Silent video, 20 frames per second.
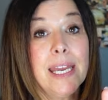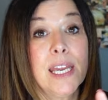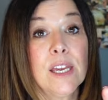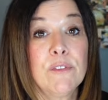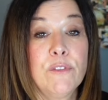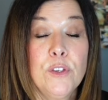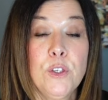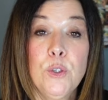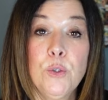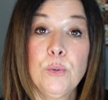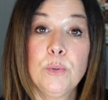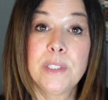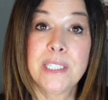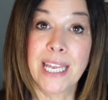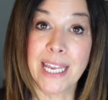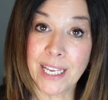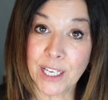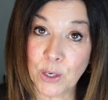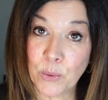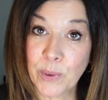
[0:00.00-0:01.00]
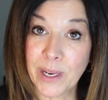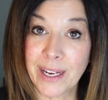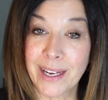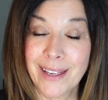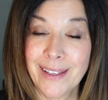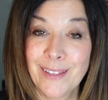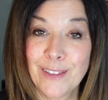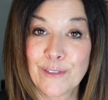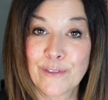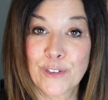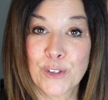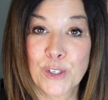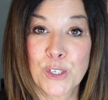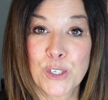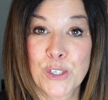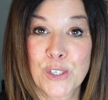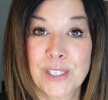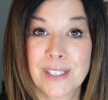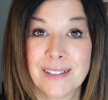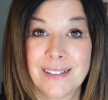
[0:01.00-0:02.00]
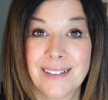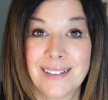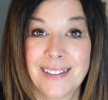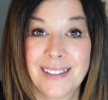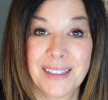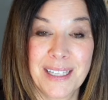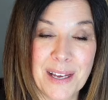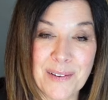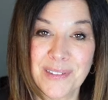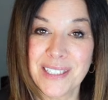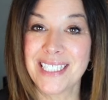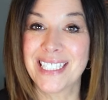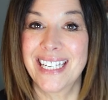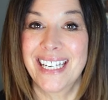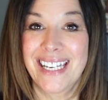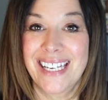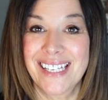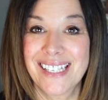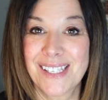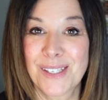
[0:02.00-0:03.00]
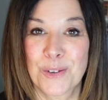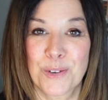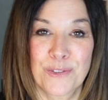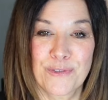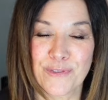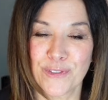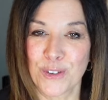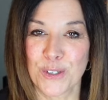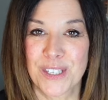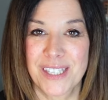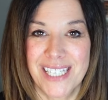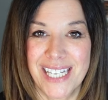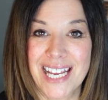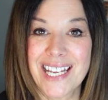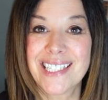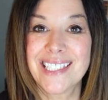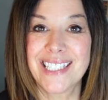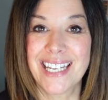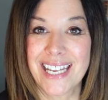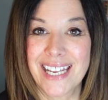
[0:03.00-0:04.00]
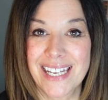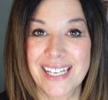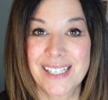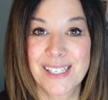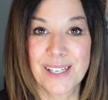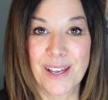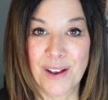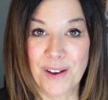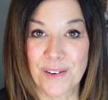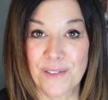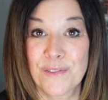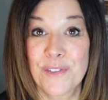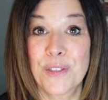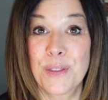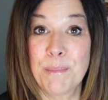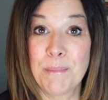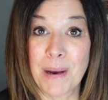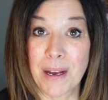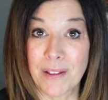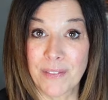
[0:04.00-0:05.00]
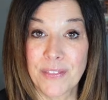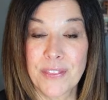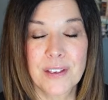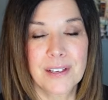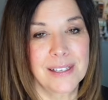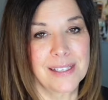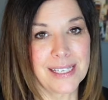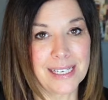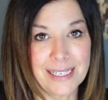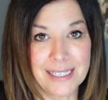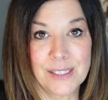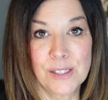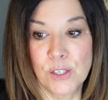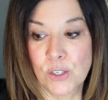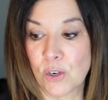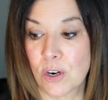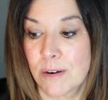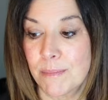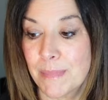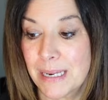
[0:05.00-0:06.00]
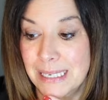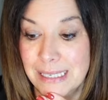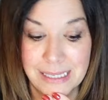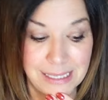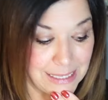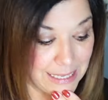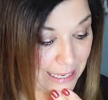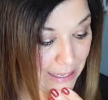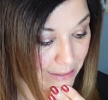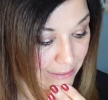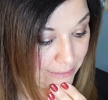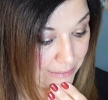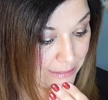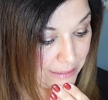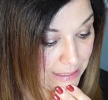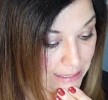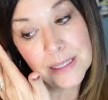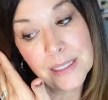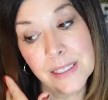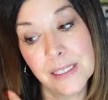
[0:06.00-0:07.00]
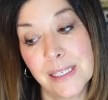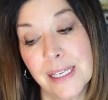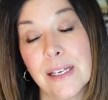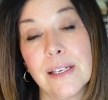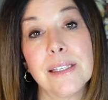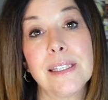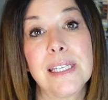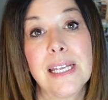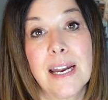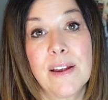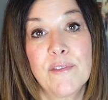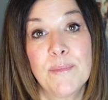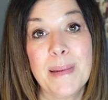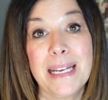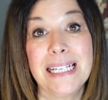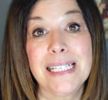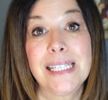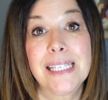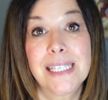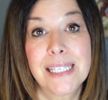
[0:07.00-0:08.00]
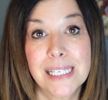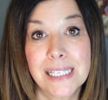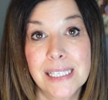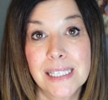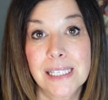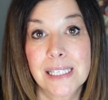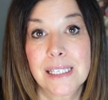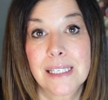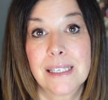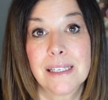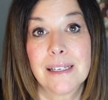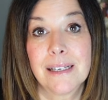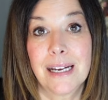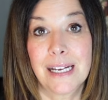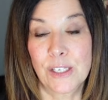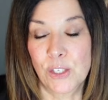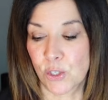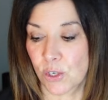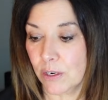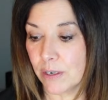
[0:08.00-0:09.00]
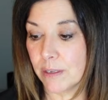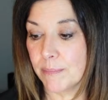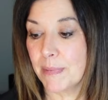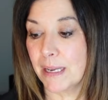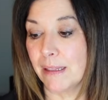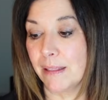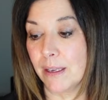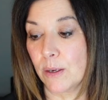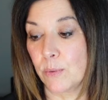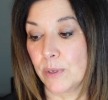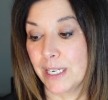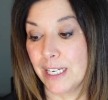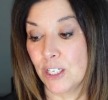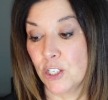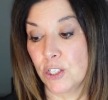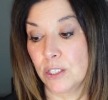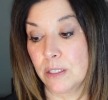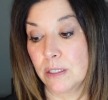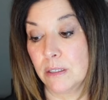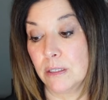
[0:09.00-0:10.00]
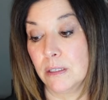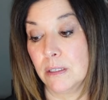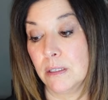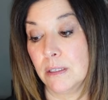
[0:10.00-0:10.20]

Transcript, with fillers: If you take away the first 11 days or first 10 days of the month because I didn't start my sale. The sales that I've made since I started my liquidation